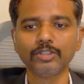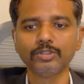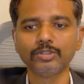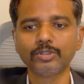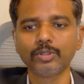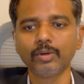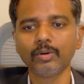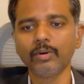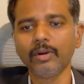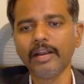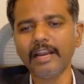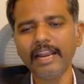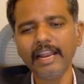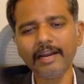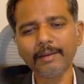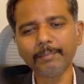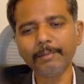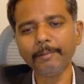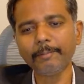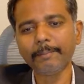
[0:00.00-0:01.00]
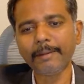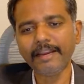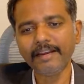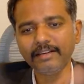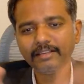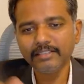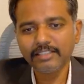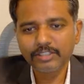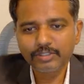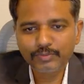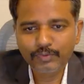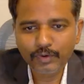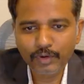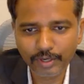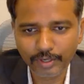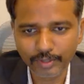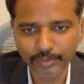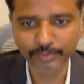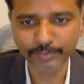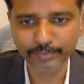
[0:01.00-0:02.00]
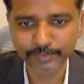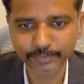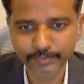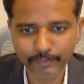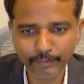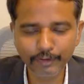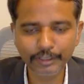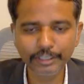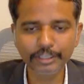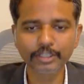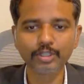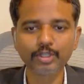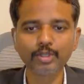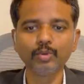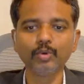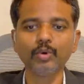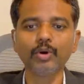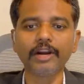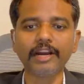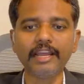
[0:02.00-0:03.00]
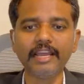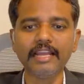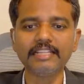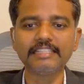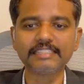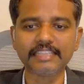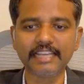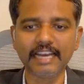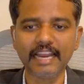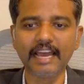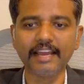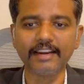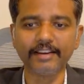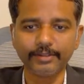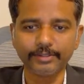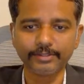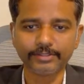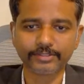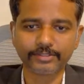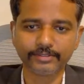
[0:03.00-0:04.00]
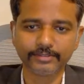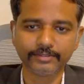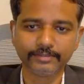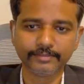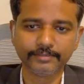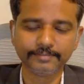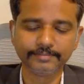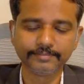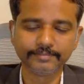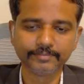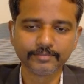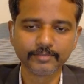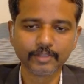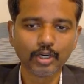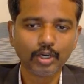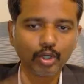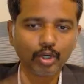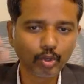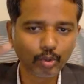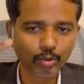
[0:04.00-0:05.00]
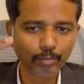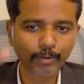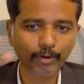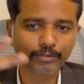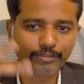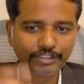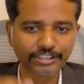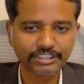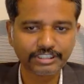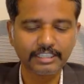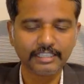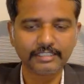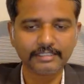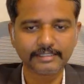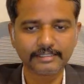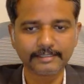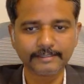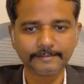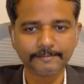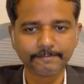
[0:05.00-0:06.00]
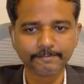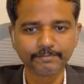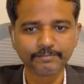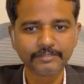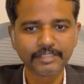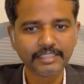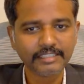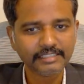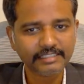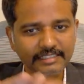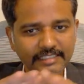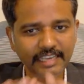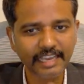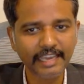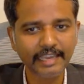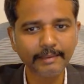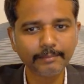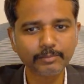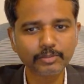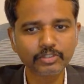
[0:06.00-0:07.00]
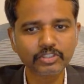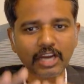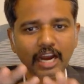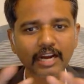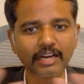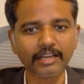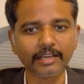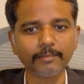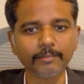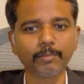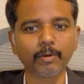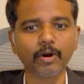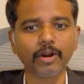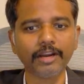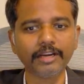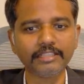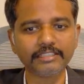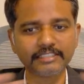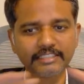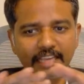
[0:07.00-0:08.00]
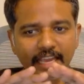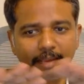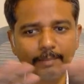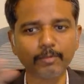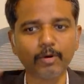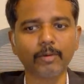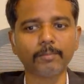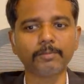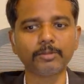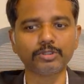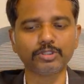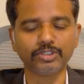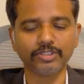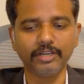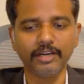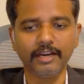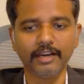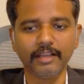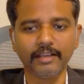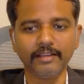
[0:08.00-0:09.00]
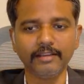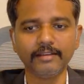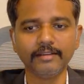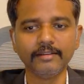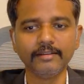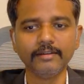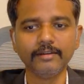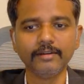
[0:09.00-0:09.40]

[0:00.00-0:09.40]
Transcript: So let me paint this for you with two real scenarios. Two professionals, same starting point, same opportunity.